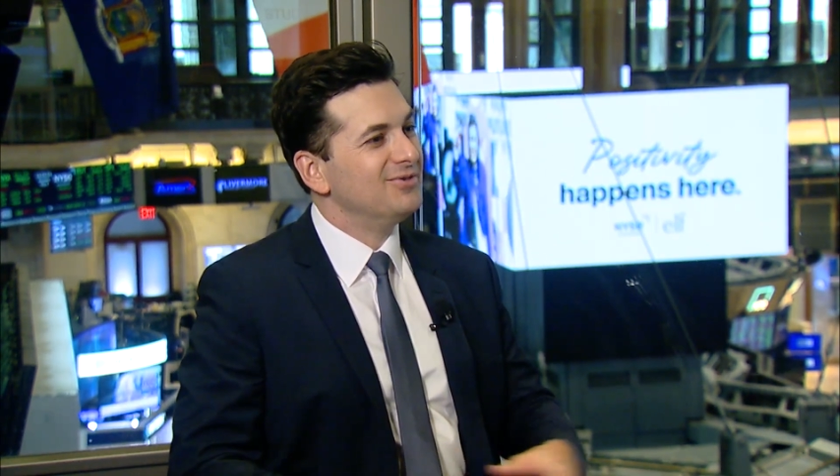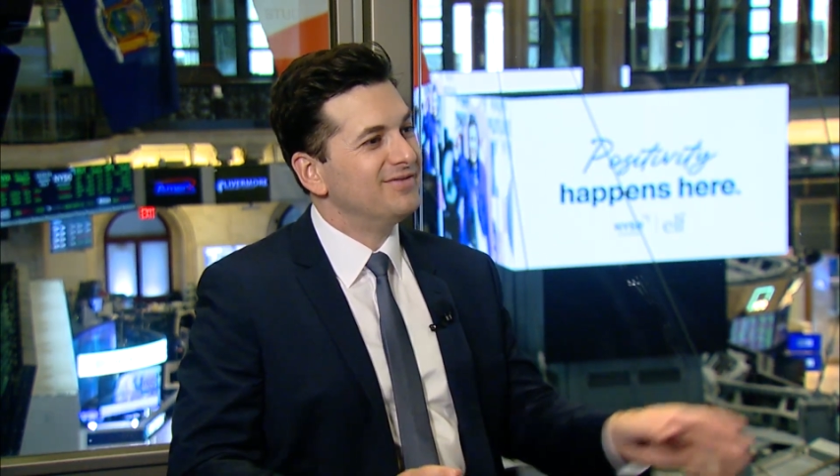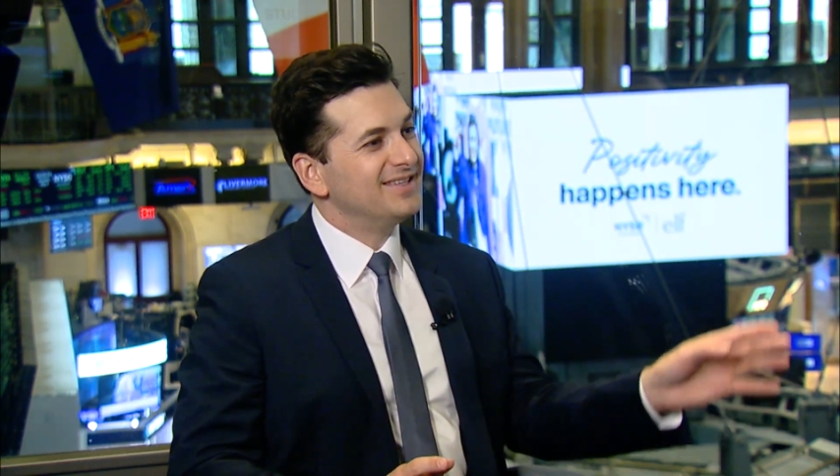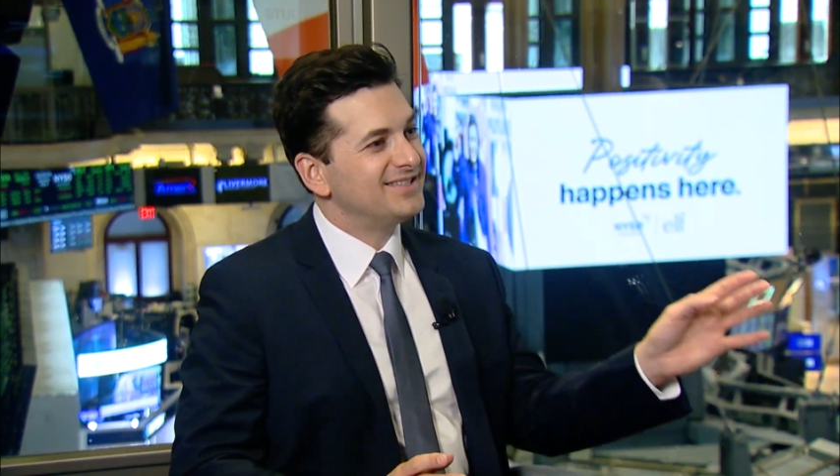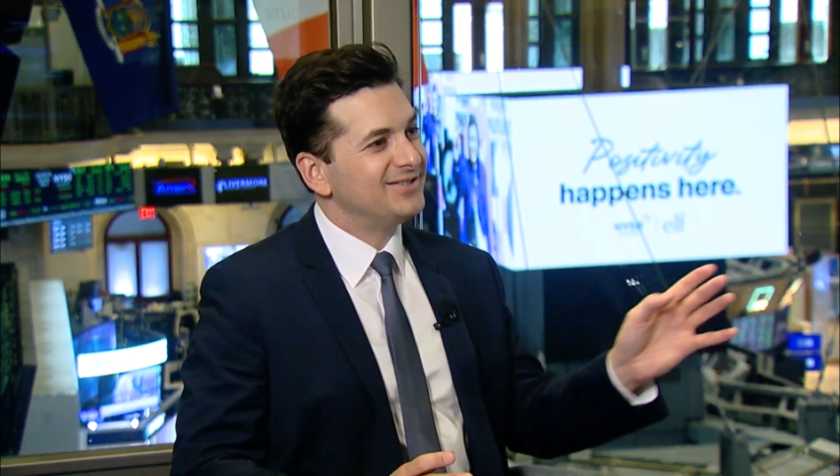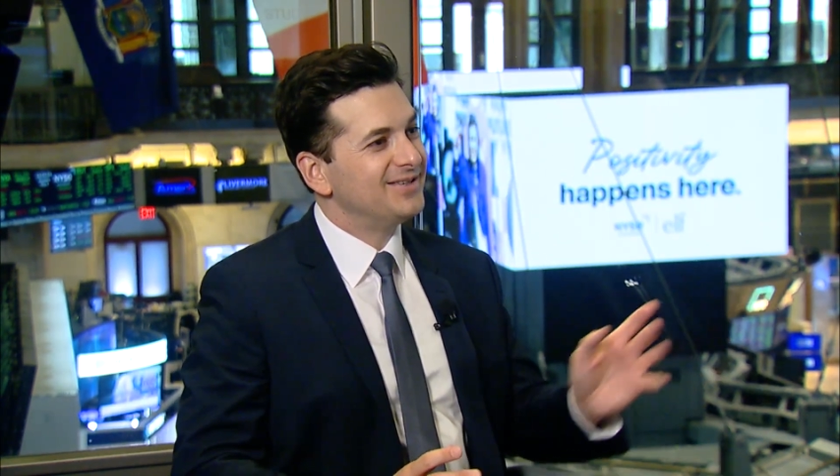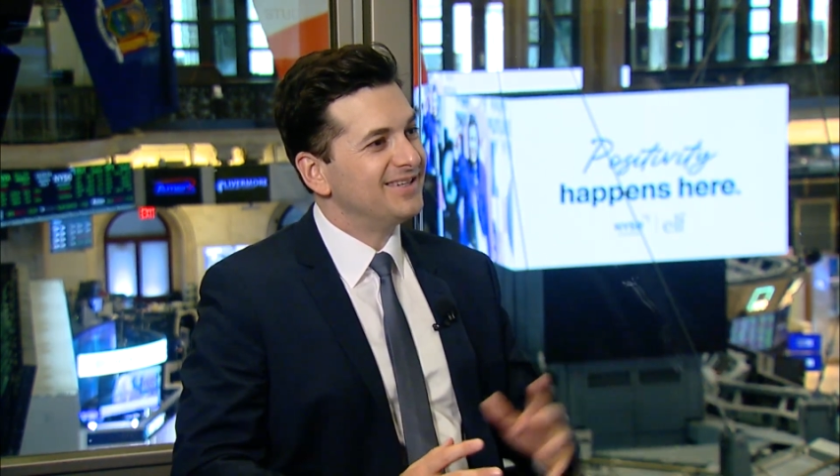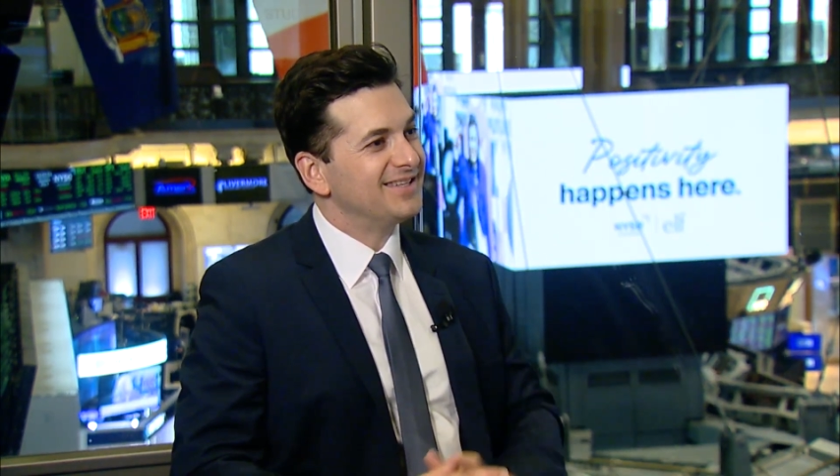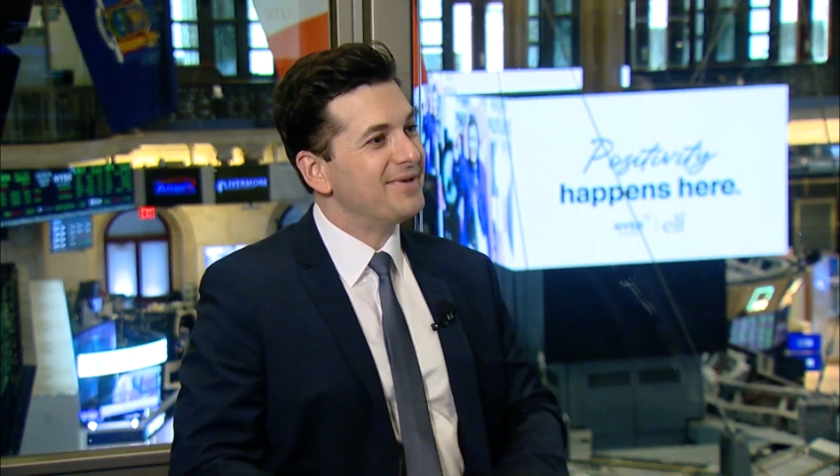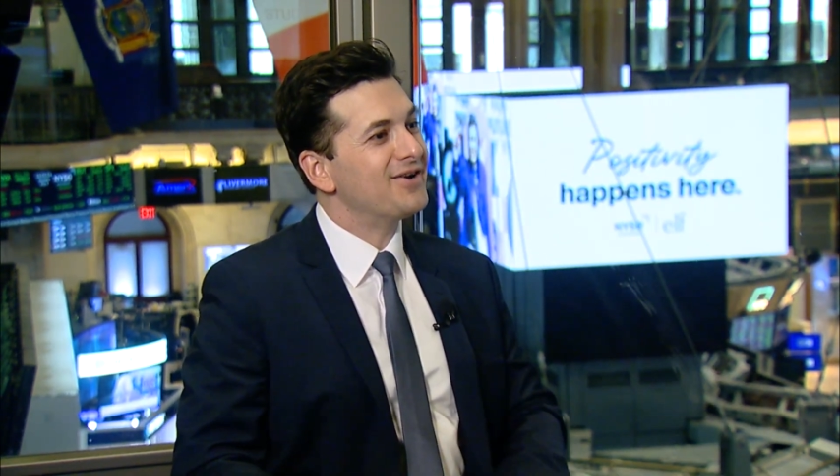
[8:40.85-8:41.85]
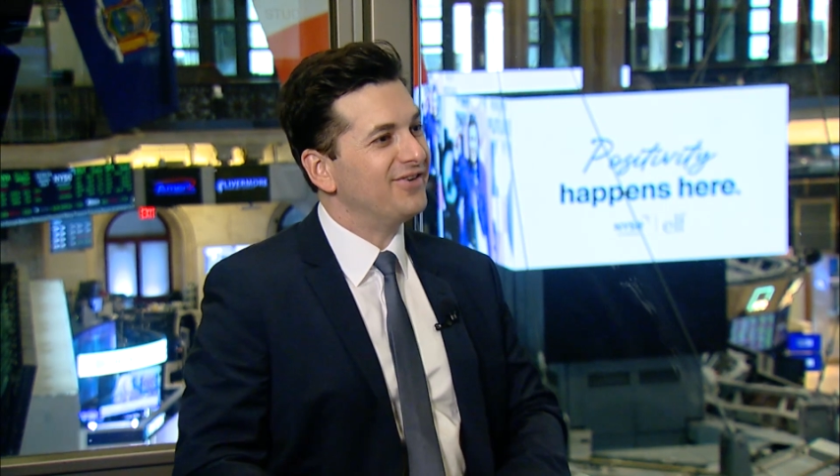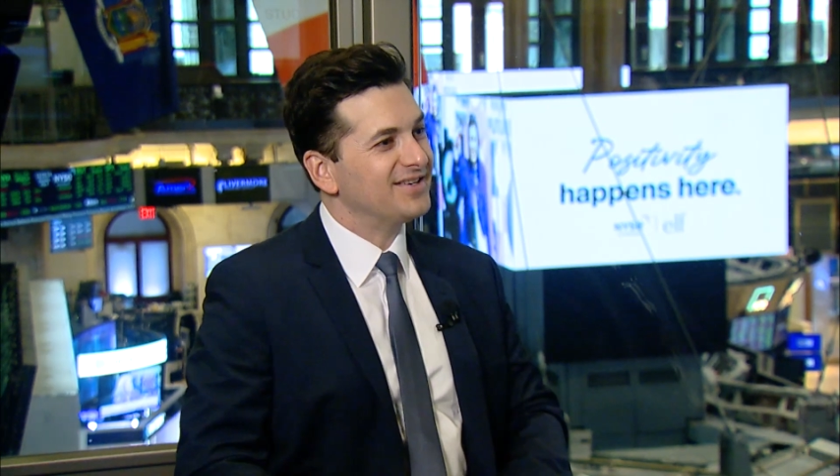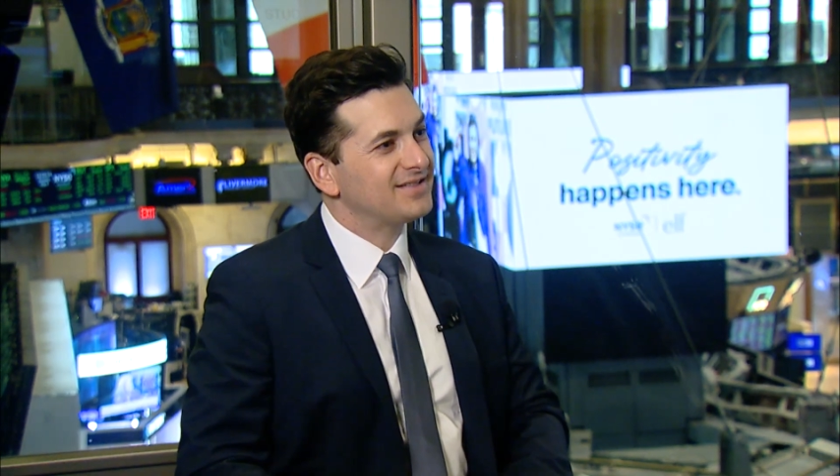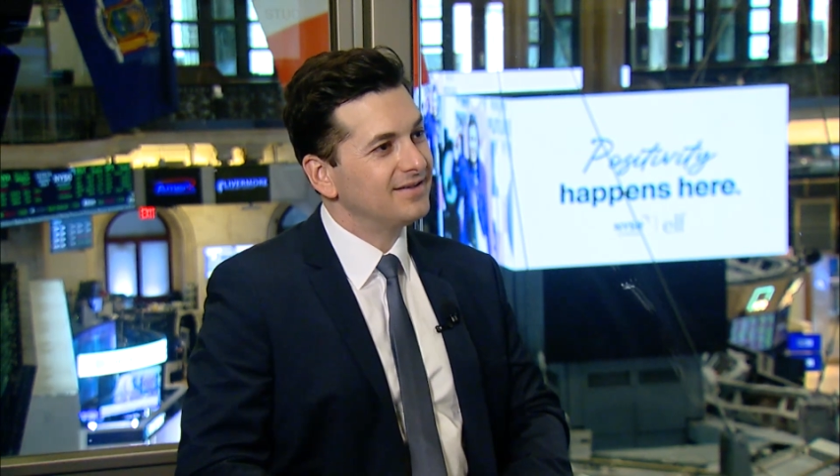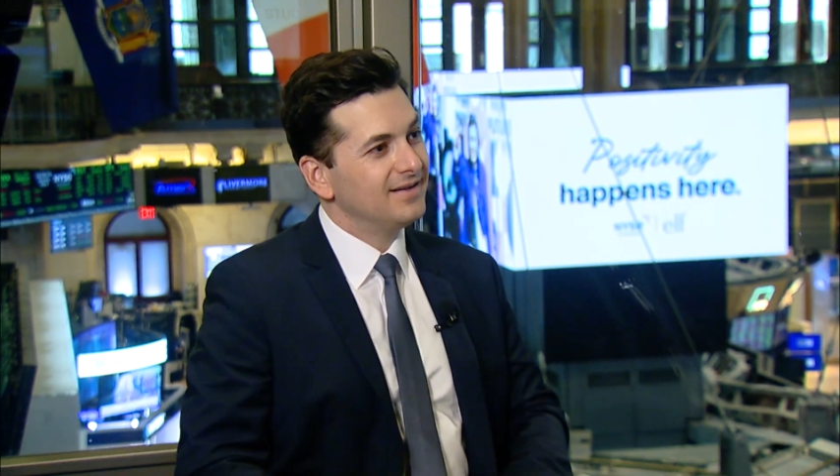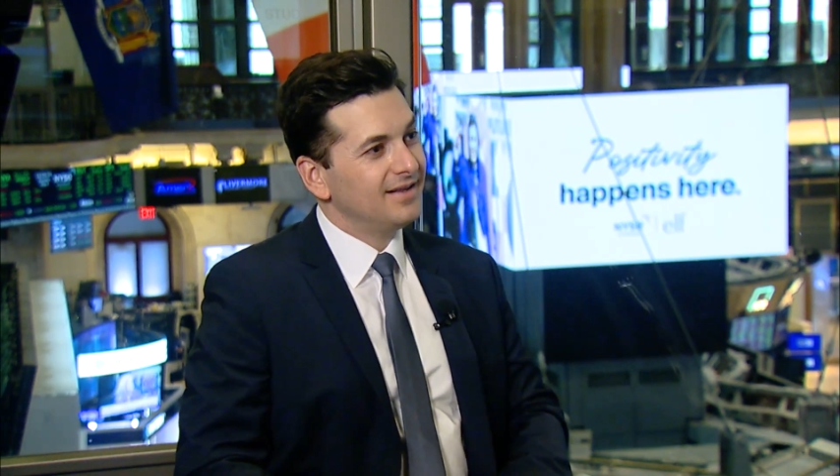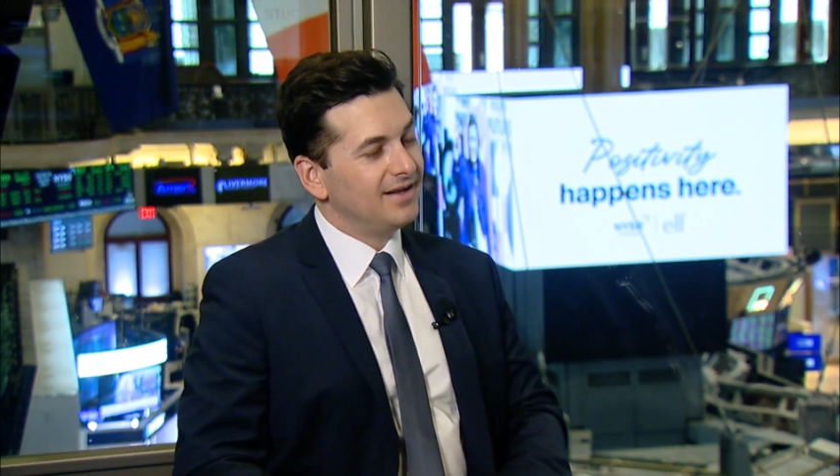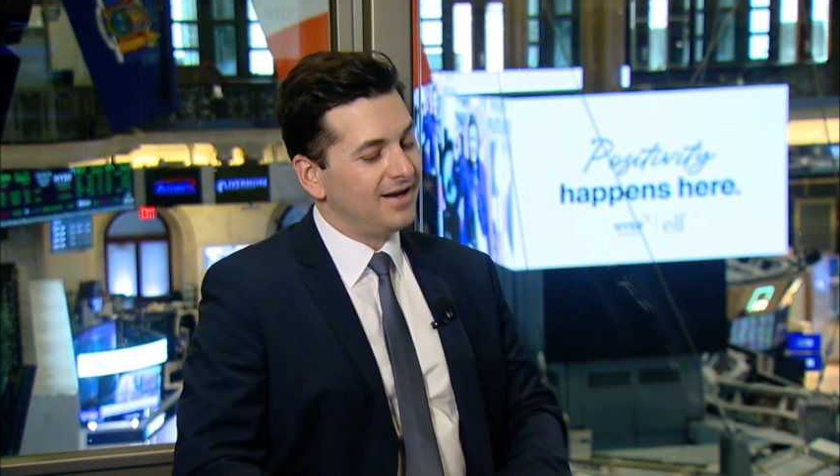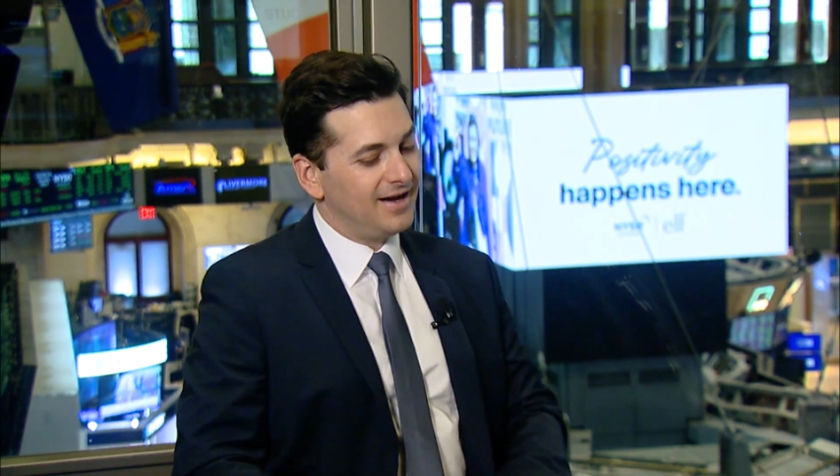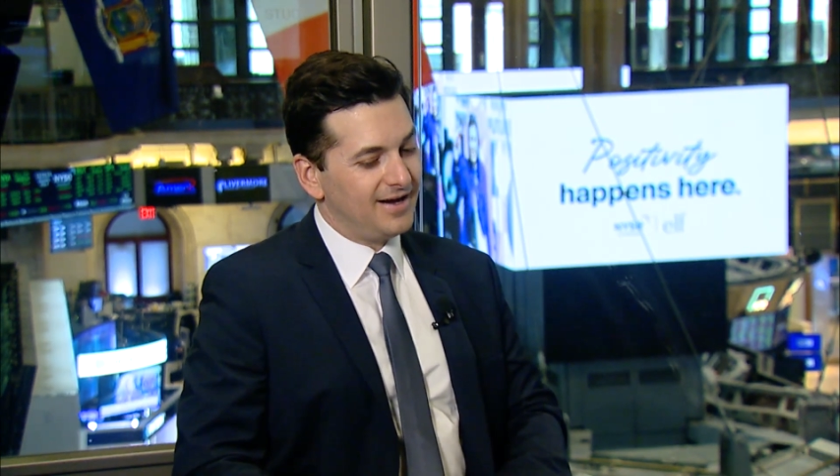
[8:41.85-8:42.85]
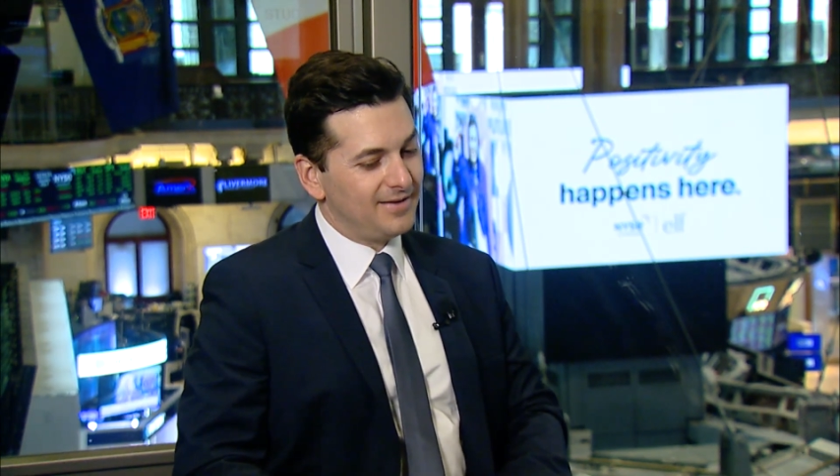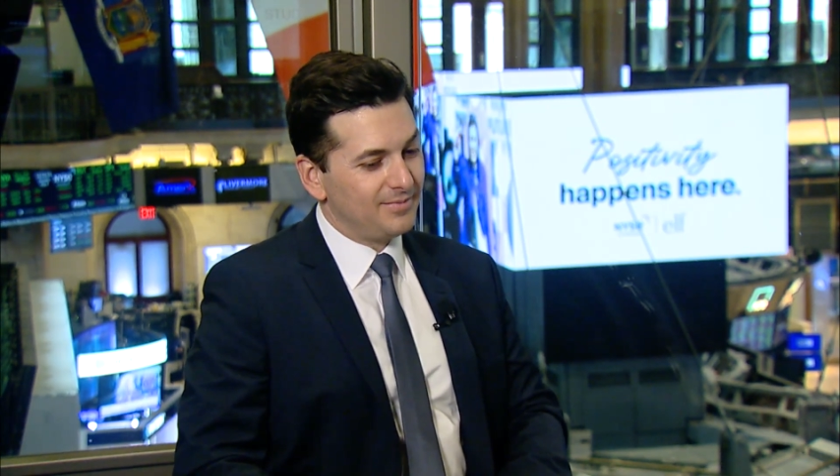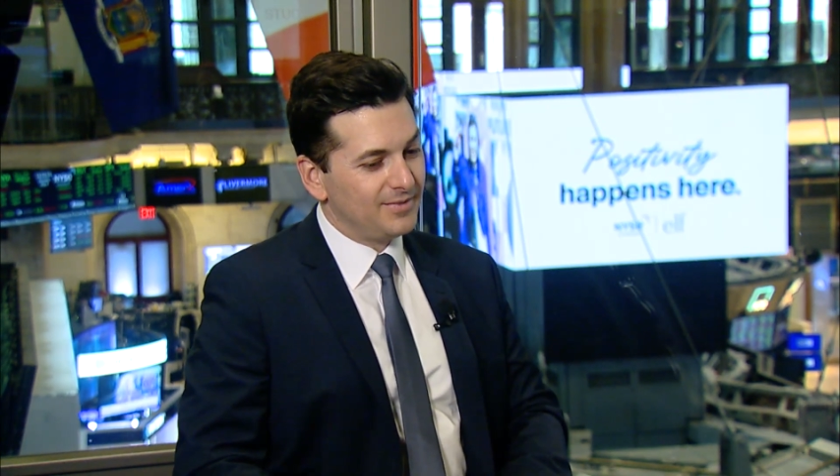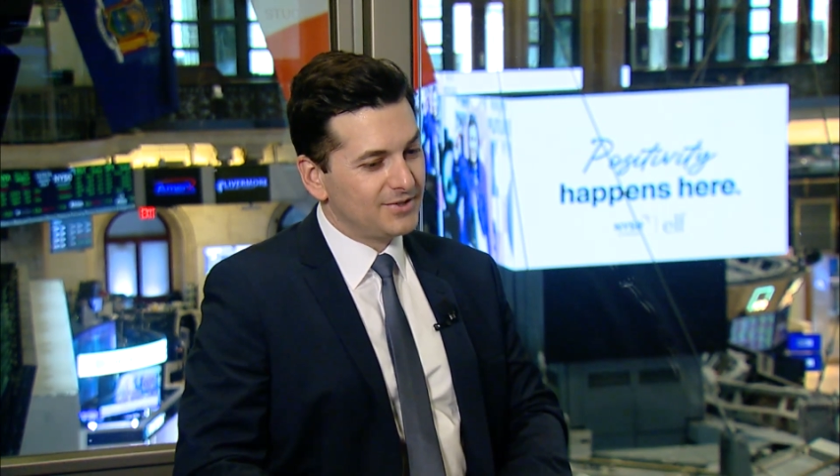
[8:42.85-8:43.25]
move into the metaverse. Mm-hmm.